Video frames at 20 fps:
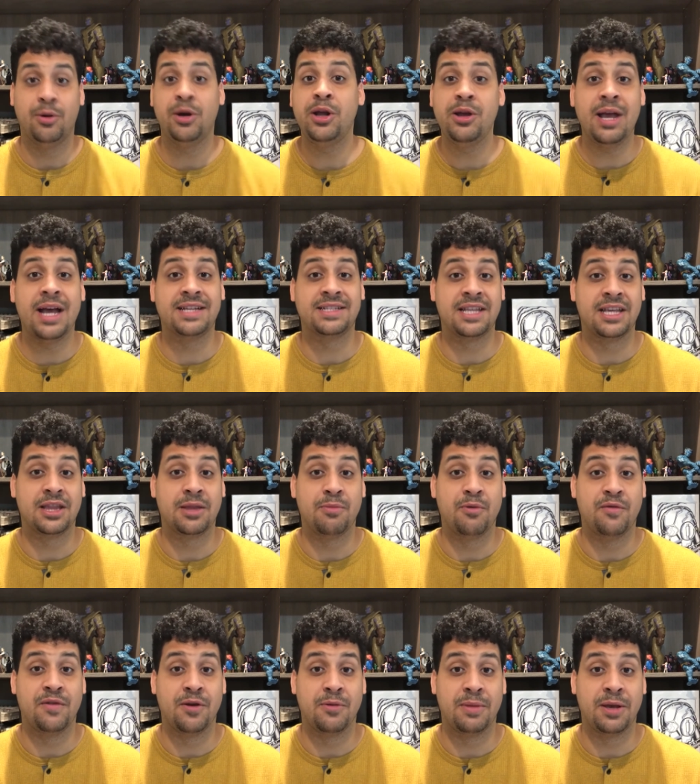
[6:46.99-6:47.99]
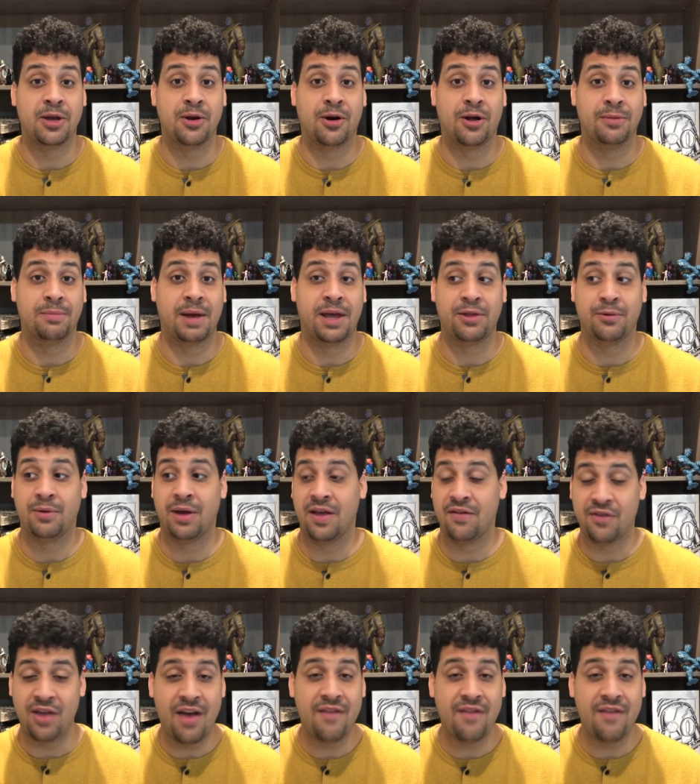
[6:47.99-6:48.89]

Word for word: What do you guys think the movie will be called, by the way?